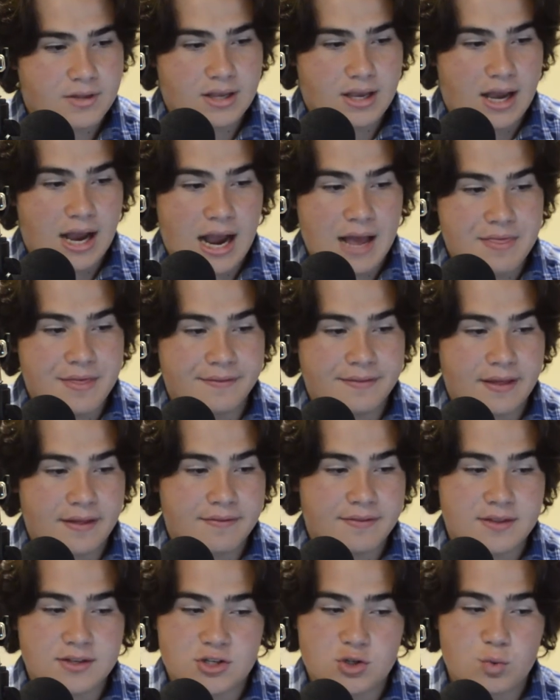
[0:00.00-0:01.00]
I think that
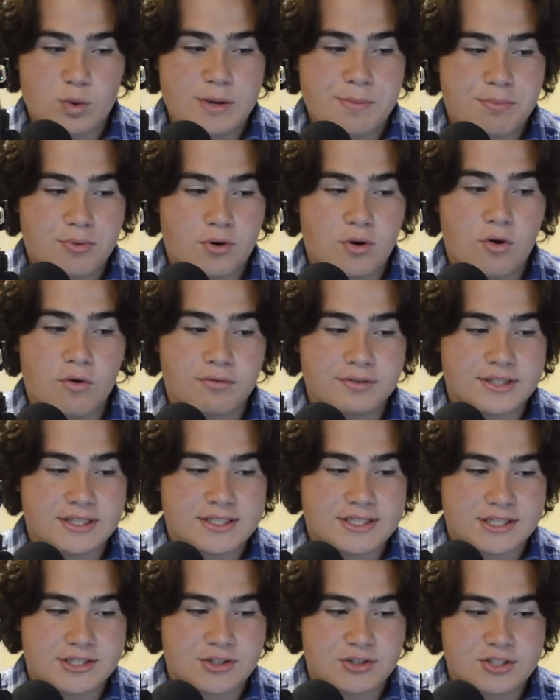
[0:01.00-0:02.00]
the sweep over the
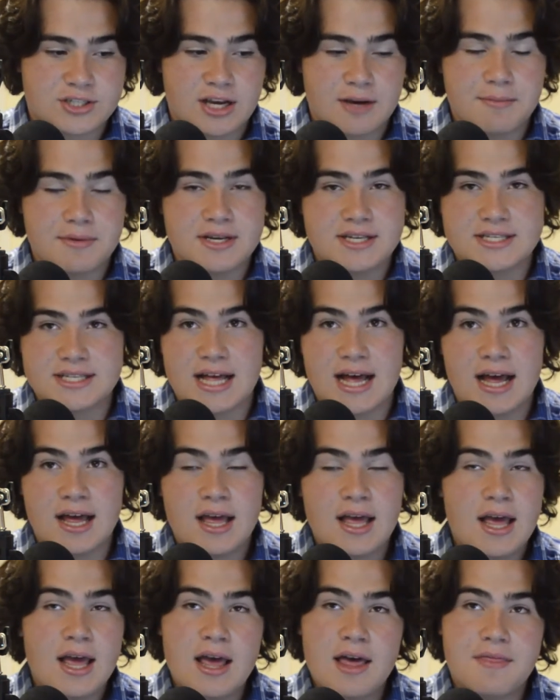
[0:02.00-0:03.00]
Sixers tell me is that
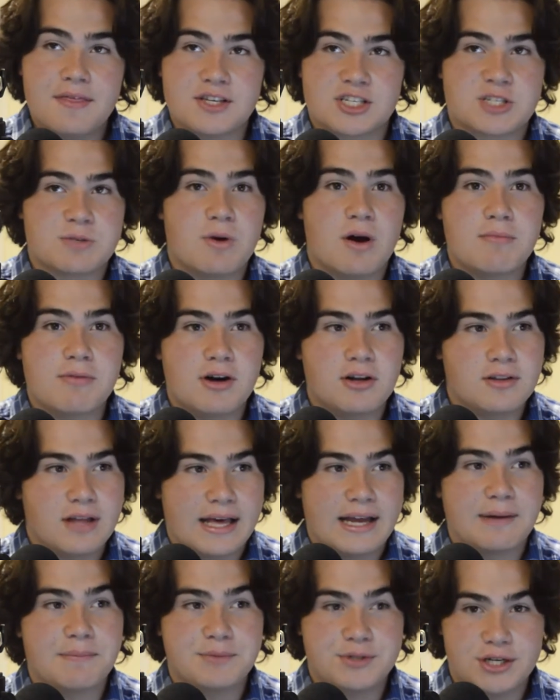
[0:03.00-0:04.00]
this small ball
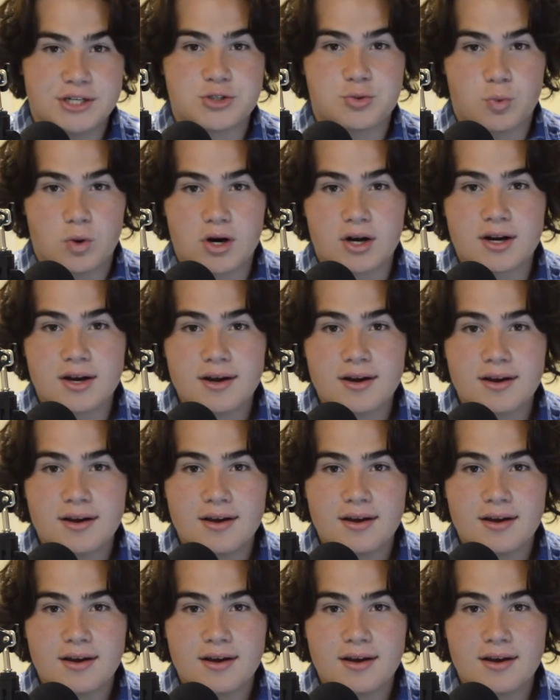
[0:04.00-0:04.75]
lineup does work,